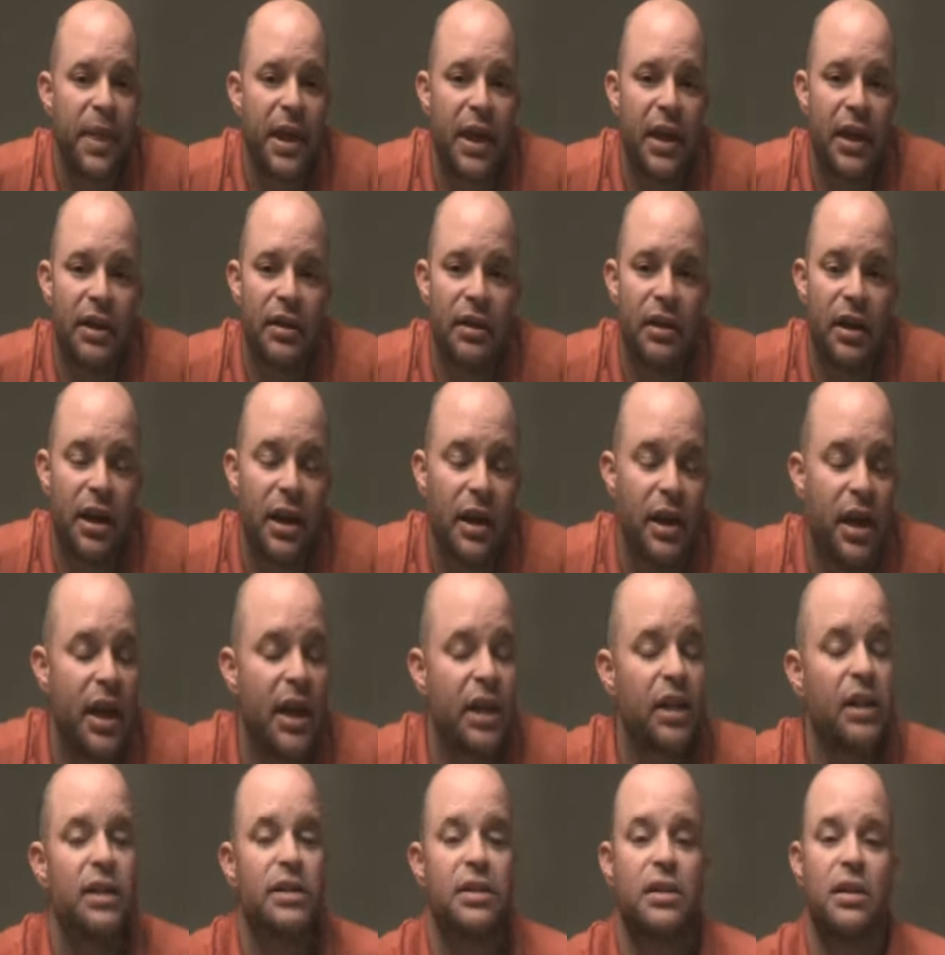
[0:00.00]
And, and
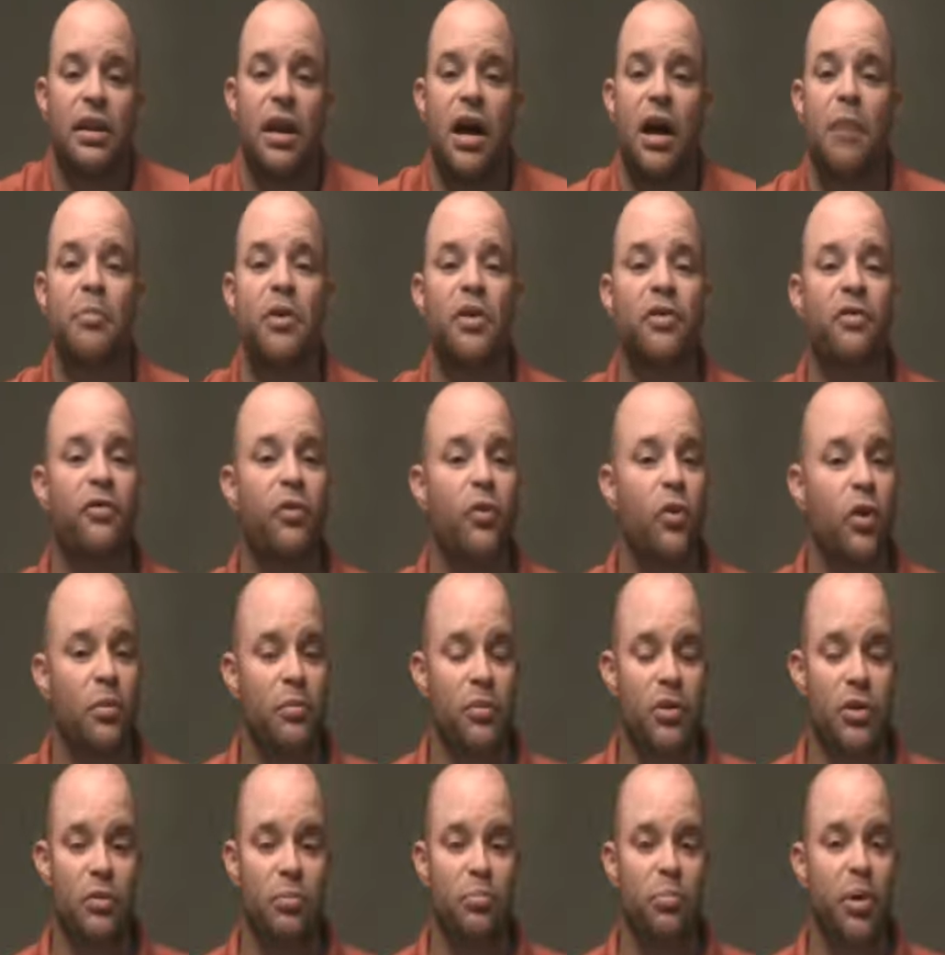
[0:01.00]
hey, listen, I'm a
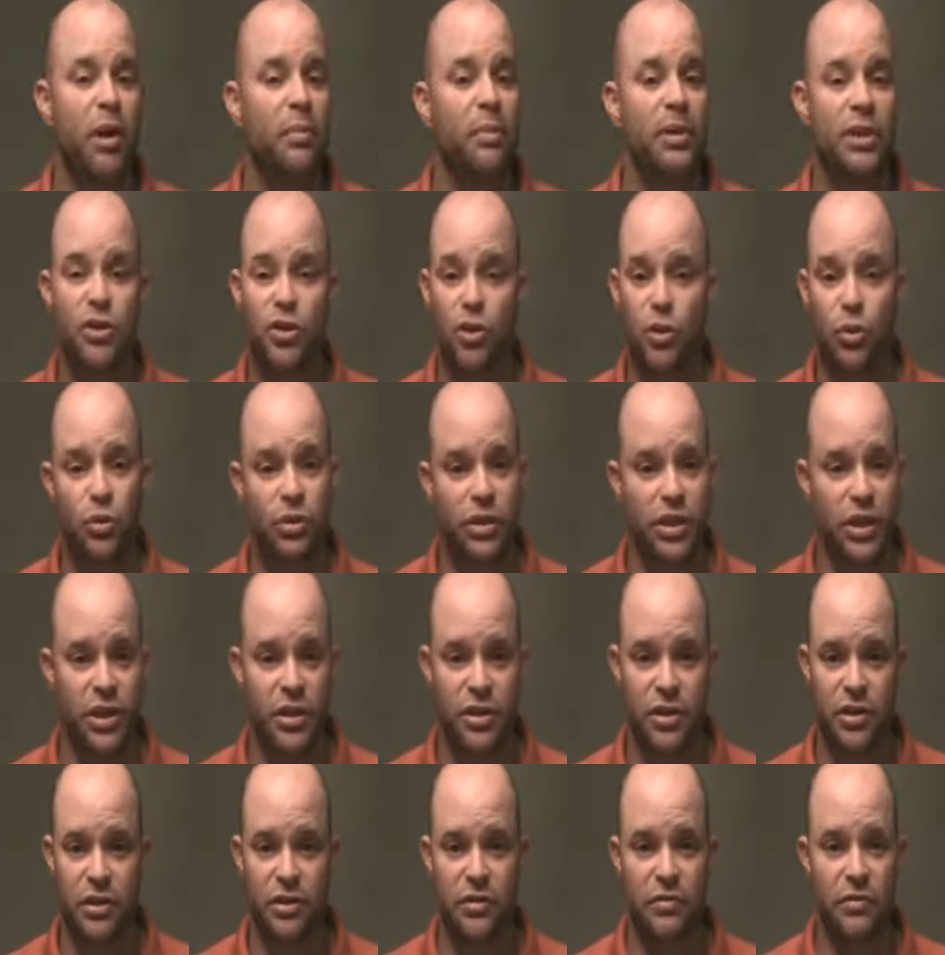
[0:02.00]
former public school
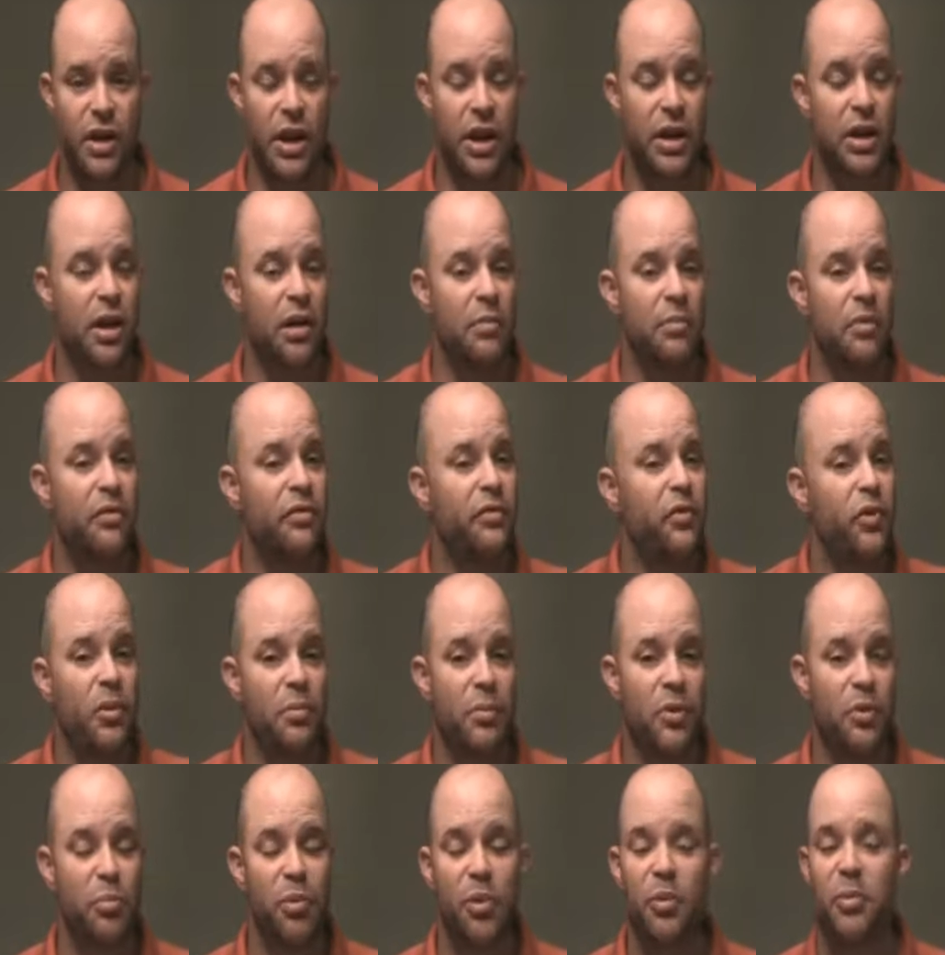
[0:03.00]
teacher, right? I'm a
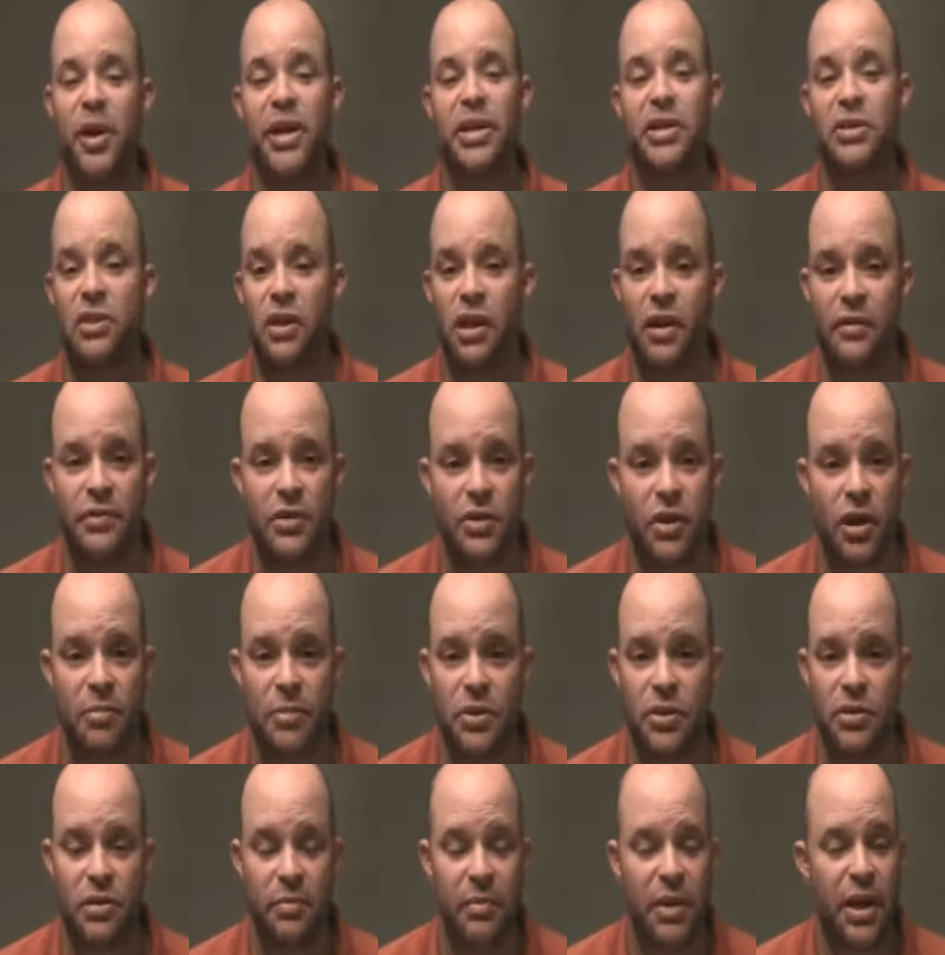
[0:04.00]
former probation officer.
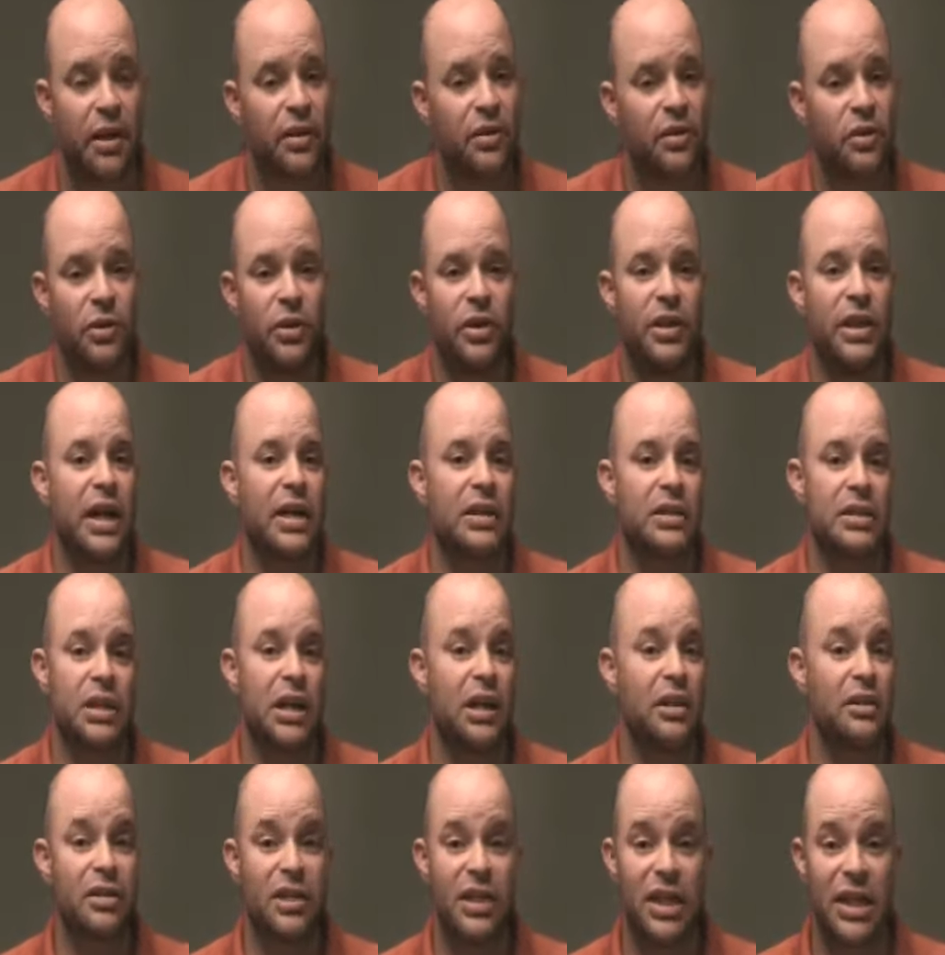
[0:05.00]
I'm used to making
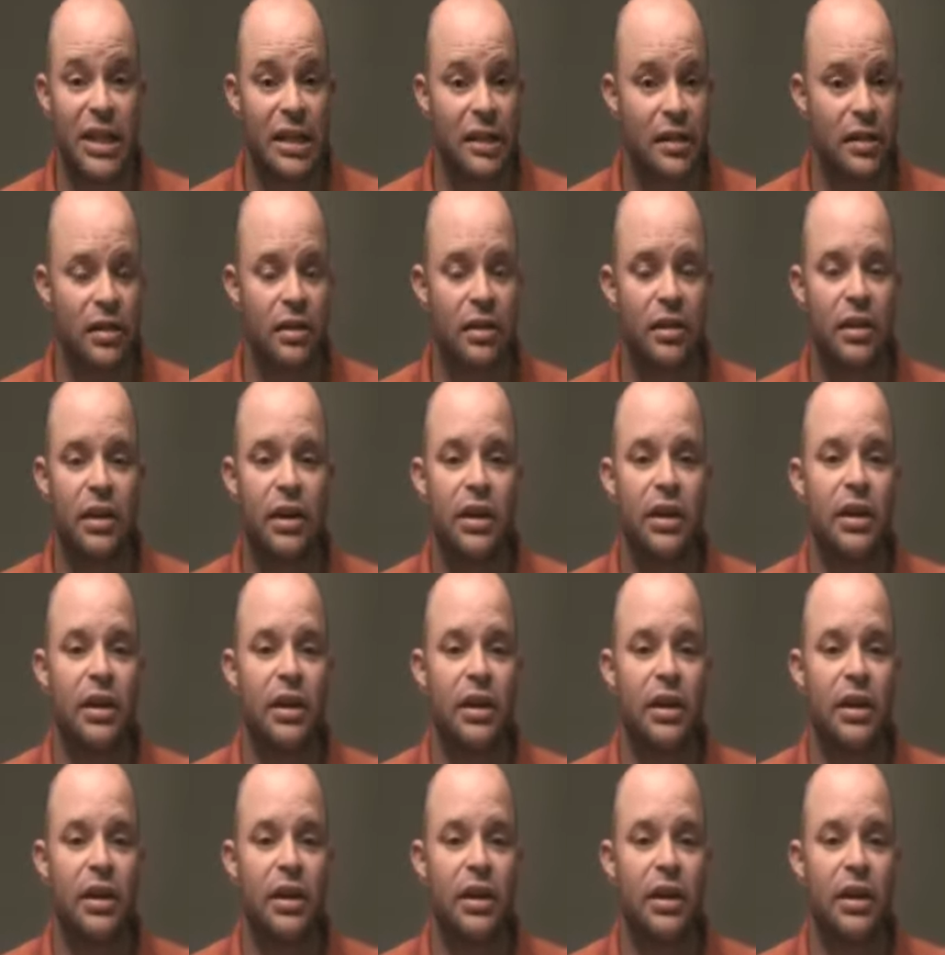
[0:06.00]
$30,000 a year.